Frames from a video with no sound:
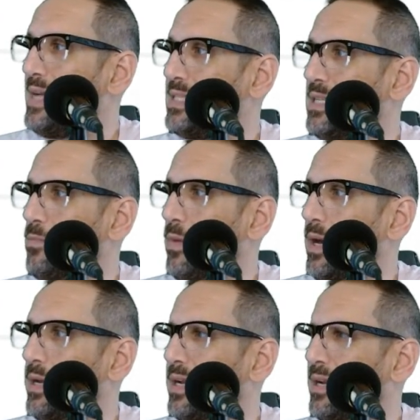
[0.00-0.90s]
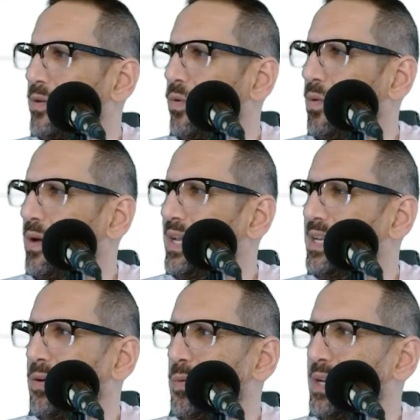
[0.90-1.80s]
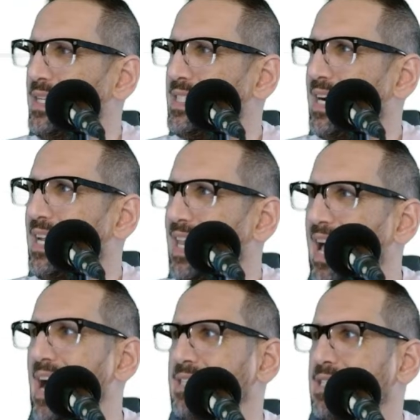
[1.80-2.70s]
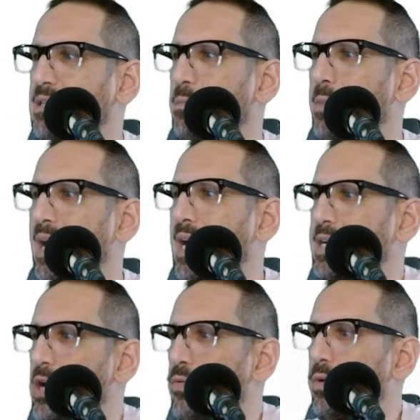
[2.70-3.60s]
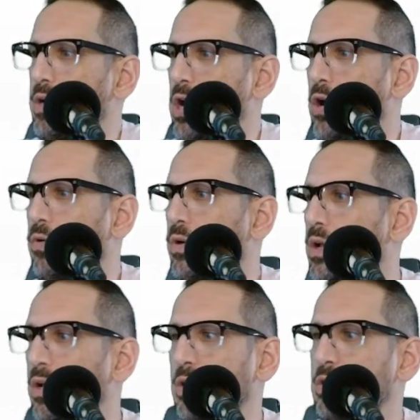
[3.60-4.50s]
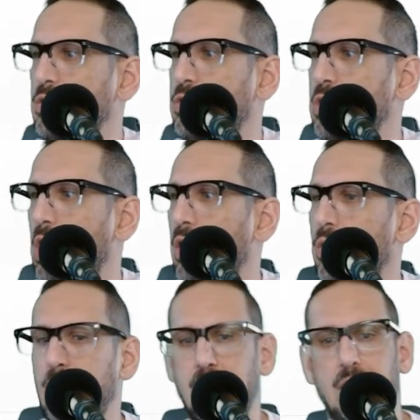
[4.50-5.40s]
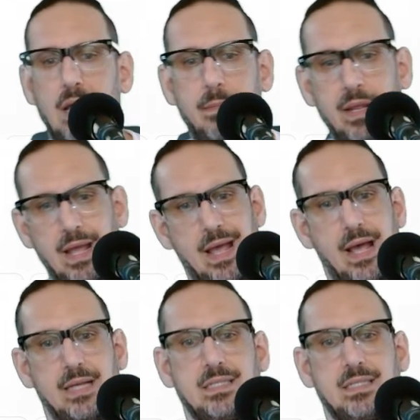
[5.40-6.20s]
somebody, what is a class? But I don't know. So let me ask